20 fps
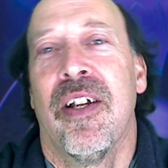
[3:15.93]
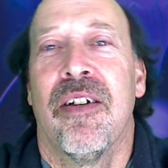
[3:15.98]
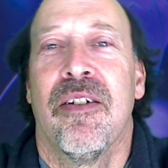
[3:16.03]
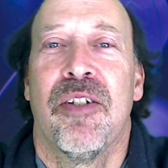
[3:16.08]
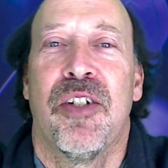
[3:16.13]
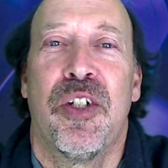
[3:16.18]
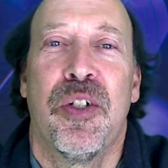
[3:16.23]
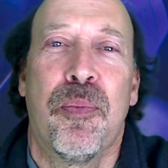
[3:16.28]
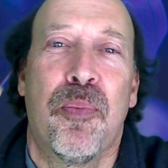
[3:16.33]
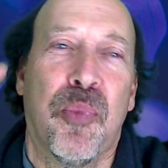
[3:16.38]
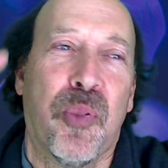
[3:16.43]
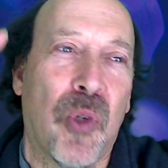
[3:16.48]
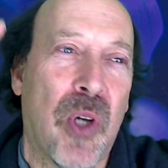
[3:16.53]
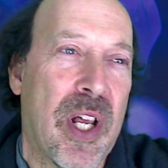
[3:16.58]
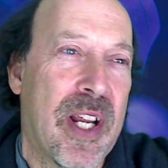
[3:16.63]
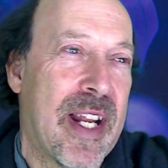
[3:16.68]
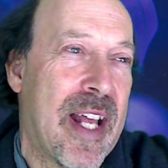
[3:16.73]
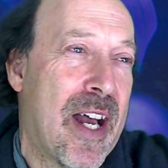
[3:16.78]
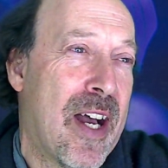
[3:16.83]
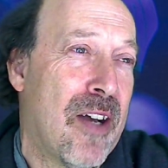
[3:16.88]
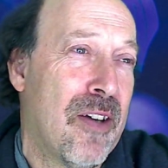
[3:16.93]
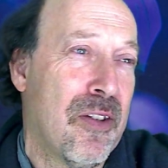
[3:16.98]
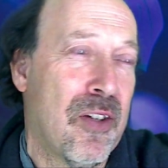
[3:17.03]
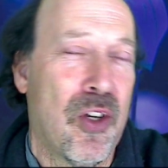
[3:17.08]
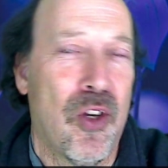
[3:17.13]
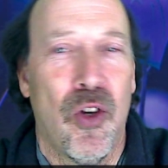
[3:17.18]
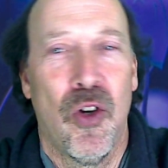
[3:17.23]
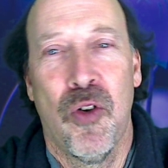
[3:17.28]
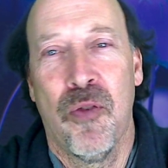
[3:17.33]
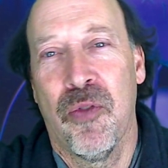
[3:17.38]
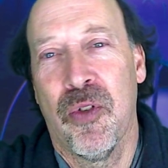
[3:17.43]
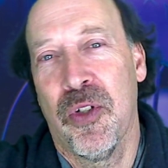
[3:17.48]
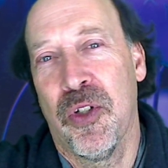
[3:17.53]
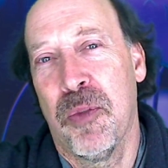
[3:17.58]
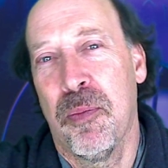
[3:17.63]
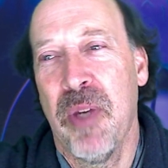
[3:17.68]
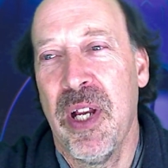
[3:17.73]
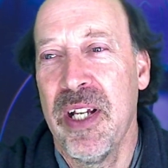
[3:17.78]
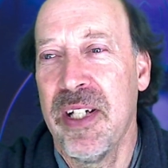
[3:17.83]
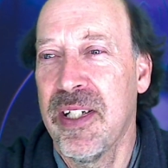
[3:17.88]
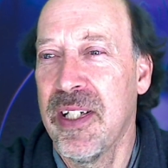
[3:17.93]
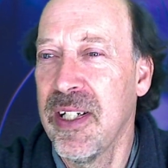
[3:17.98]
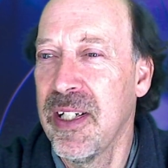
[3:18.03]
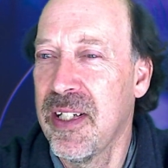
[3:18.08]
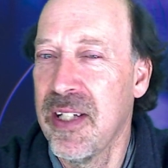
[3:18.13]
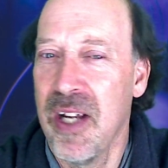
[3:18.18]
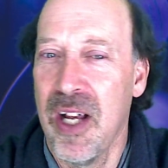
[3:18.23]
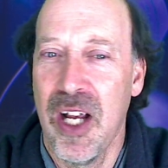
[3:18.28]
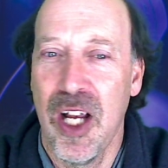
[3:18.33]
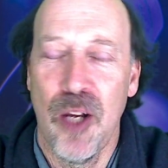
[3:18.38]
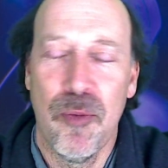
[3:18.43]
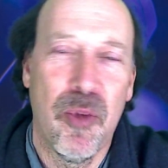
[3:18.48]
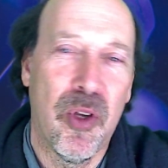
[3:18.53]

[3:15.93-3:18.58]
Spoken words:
spread out over space and time,